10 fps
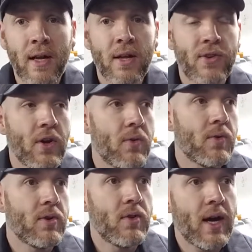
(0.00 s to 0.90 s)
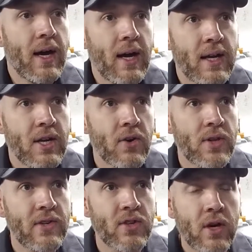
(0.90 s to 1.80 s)
So I know
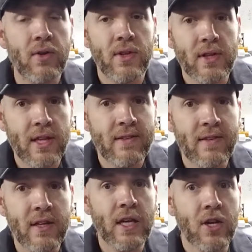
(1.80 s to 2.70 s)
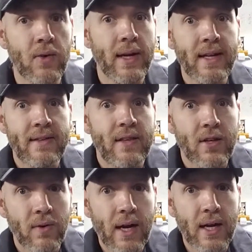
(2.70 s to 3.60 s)
this is going to go against the
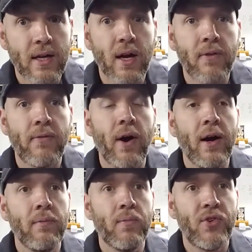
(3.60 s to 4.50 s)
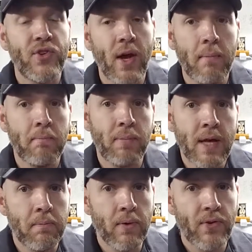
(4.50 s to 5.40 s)
grain of some
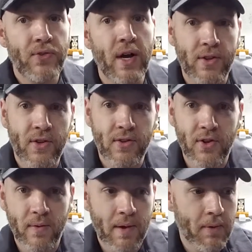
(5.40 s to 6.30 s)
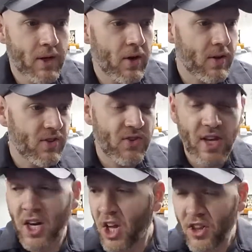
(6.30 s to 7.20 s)
people's thoughts on ceramic coatings, is
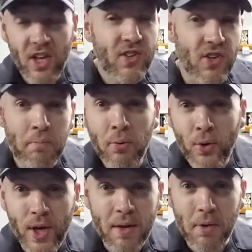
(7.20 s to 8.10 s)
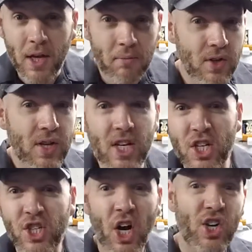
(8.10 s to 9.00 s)
that this is premium, you need to
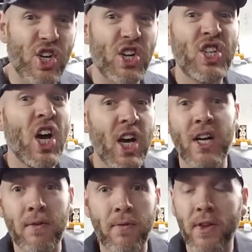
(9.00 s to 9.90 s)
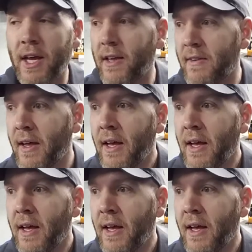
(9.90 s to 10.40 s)
charge a ton for this.